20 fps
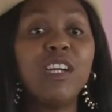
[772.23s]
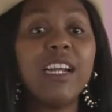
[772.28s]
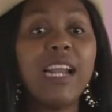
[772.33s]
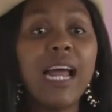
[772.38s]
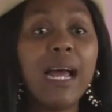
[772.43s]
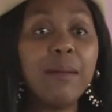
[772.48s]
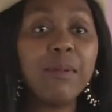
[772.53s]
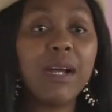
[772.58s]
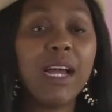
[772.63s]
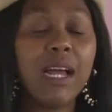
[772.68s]

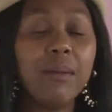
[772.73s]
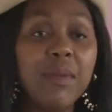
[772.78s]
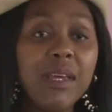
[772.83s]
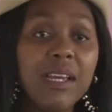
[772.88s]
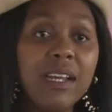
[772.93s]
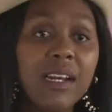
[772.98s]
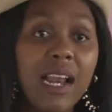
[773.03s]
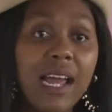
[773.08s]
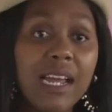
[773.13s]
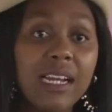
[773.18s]
and
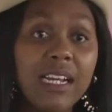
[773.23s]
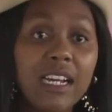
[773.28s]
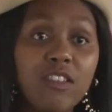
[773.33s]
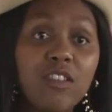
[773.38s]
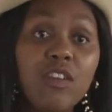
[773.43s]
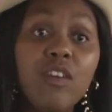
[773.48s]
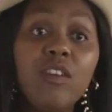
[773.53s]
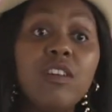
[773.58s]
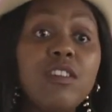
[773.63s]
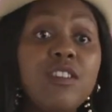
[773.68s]
upcoming
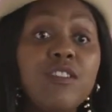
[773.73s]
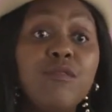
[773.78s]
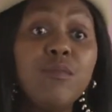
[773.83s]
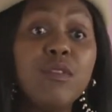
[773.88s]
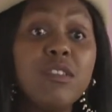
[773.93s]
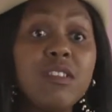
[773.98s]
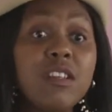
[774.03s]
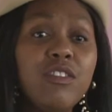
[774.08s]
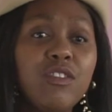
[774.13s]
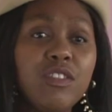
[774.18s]
alternative
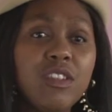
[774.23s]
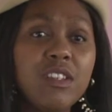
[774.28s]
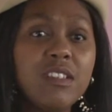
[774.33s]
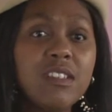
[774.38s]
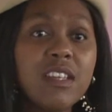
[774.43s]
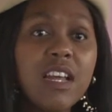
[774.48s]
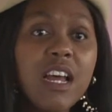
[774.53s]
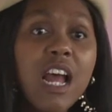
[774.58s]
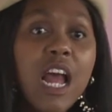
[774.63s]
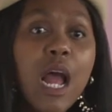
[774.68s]

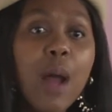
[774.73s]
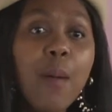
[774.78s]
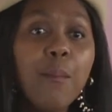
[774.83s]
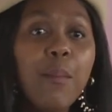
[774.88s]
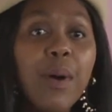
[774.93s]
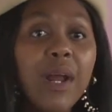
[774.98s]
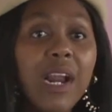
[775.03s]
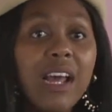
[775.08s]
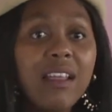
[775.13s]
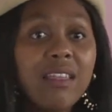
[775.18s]
musicians.
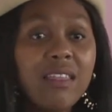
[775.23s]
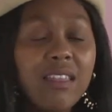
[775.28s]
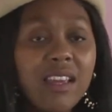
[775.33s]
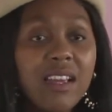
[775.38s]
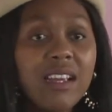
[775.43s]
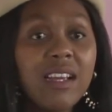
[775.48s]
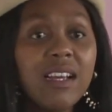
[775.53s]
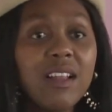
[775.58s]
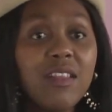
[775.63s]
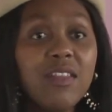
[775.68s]
But I
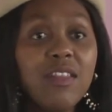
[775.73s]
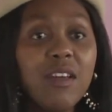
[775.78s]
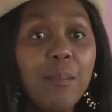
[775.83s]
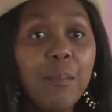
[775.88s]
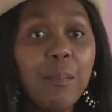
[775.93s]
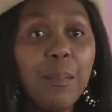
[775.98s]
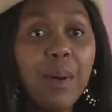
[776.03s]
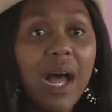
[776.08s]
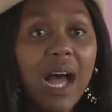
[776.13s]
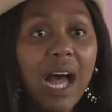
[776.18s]
think the
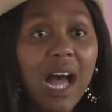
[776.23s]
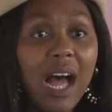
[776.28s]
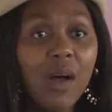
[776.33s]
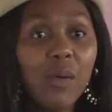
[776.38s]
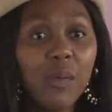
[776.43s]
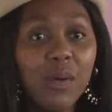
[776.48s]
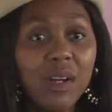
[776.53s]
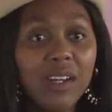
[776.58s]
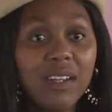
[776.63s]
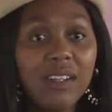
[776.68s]

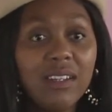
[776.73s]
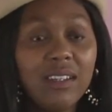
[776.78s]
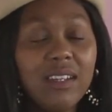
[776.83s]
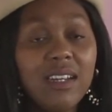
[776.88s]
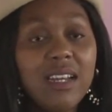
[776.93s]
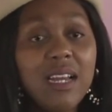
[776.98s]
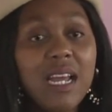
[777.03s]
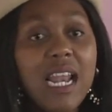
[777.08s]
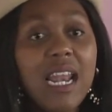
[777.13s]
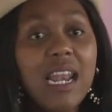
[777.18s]
power
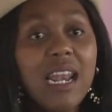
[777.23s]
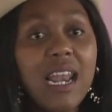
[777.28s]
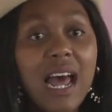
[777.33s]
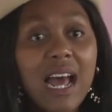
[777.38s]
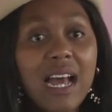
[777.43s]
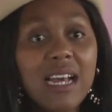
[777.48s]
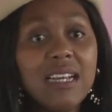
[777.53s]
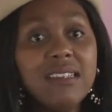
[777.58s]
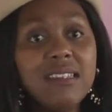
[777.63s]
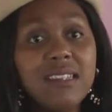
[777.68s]

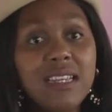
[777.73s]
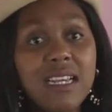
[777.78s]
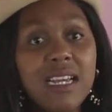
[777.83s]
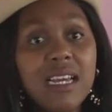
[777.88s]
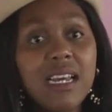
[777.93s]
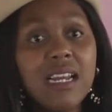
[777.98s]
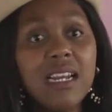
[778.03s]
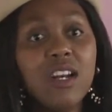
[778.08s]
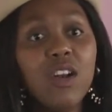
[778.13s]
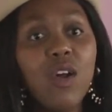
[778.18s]
lies
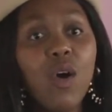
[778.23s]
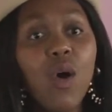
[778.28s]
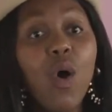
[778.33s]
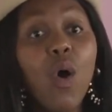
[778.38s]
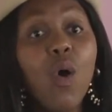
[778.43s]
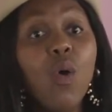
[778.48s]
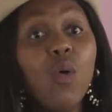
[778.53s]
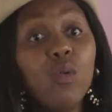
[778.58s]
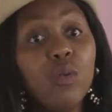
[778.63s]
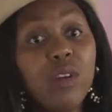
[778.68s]
in
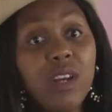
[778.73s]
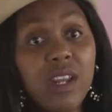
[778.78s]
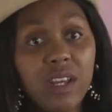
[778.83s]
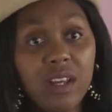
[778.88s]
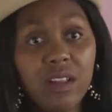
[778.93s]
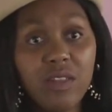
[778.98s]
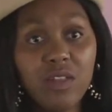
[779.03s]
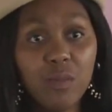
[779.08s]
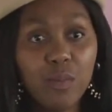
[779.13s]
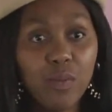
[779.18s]

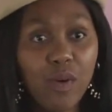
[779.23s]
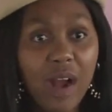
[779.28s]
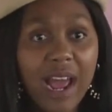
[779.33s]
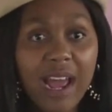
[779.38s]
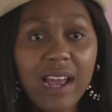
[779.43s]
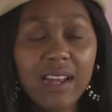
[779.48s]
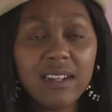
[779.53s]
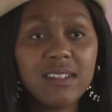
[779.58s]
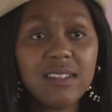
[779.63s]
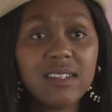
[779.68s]
owning the
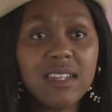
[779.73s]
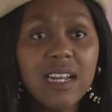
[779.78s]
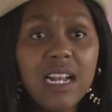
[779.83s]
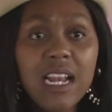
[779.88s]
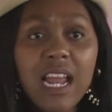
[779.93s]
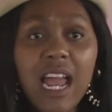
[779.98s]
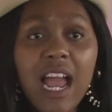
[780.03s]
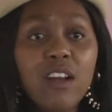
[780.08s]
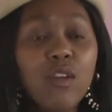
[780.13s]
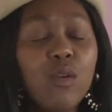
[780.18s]
brand.
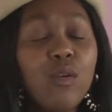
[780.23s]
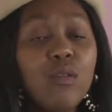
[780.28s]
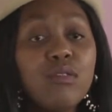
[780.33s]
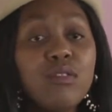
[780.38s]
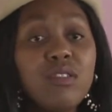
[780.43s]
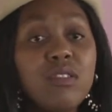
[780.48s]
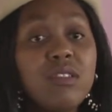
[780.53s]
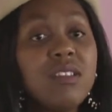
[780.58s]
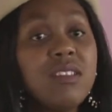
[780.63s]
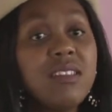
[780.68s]
And
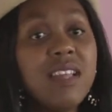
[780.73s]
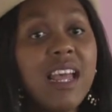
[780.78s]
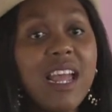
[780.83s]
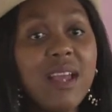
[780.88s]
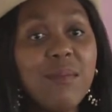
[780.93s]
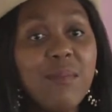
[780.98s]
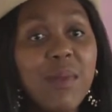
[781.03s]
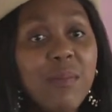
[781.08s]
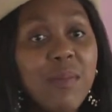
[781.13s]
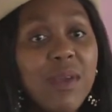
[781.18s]
who's to
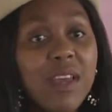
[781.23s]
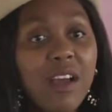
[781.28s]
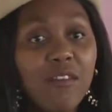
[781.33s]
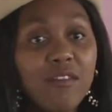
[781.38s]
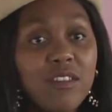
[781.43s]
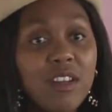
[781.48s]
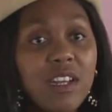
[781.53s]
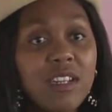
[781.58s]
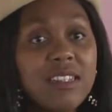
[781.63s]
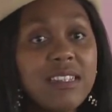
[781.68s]
say, maybe
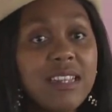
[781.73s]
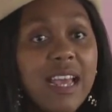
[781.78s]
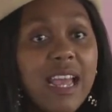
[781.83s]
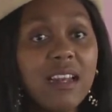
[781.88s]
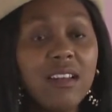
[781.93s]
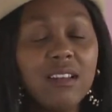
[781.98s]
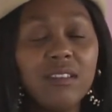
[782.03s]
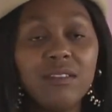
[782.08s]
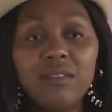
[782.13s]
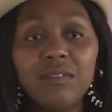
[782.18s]
after
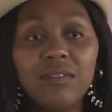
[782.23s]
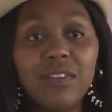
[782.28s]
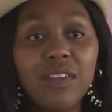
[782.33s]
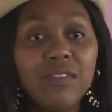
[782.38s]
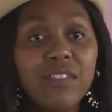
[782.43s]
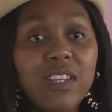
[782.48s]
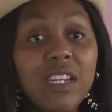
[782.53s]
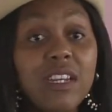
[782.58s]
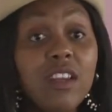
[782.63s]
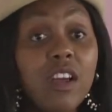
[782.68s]
10,
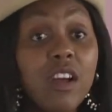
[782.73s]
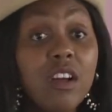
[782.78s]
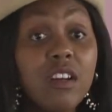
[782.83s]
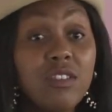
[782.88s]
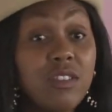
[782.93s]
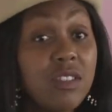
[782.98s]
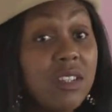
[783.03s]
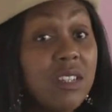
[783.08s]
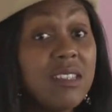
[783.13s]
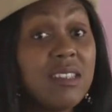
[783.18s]
15
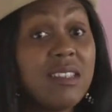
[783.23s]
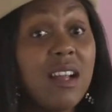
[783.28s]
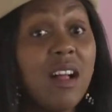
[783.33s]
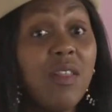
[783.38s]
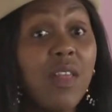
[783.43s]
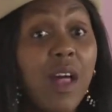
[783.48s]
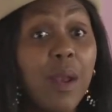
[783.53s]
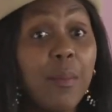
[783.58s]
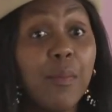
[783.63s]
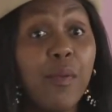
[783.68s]
years, you could
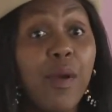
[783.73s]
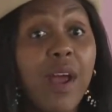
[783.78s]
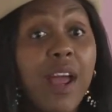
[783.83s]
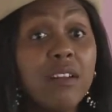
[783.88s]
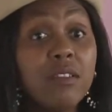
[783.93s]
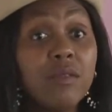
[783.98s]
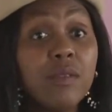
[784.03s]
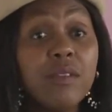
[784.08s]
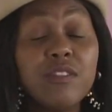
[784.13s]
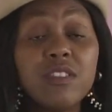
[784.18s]
sell that
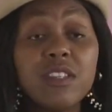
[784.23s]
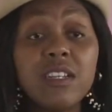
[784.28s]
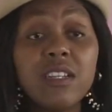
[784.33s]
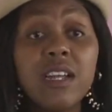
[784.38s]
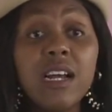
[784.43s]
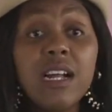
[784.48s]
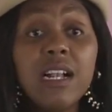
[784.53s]
brand. We've seen